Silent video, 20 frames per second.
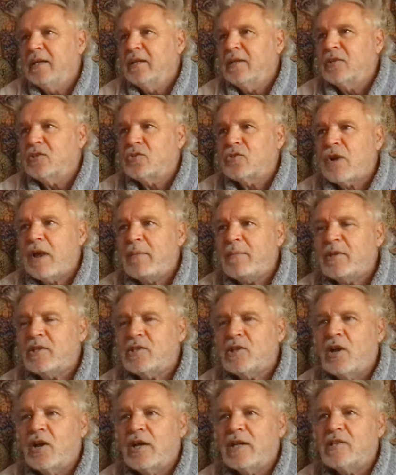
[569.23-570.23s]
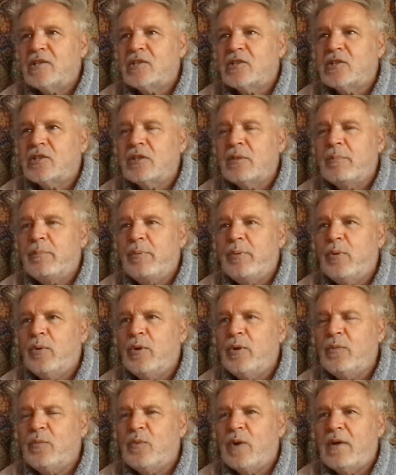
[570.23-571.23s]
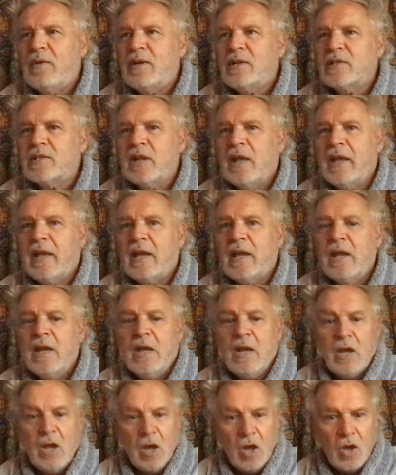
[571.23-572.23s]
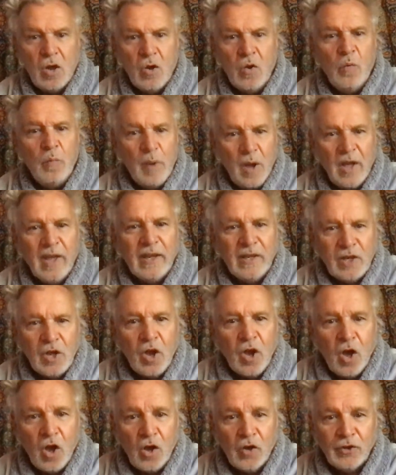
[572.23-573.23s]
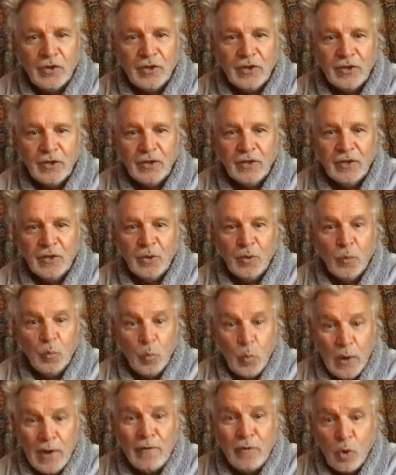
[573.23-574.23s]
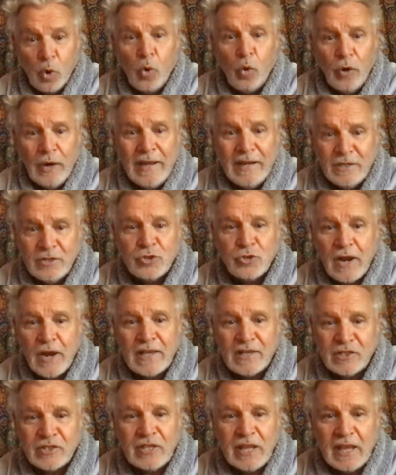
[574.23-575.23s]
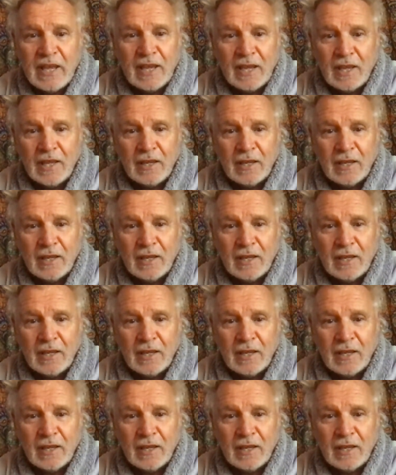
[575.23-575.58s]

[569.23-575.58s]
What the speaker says: dramatized to the point where it's like, oh my God, we're all interesting.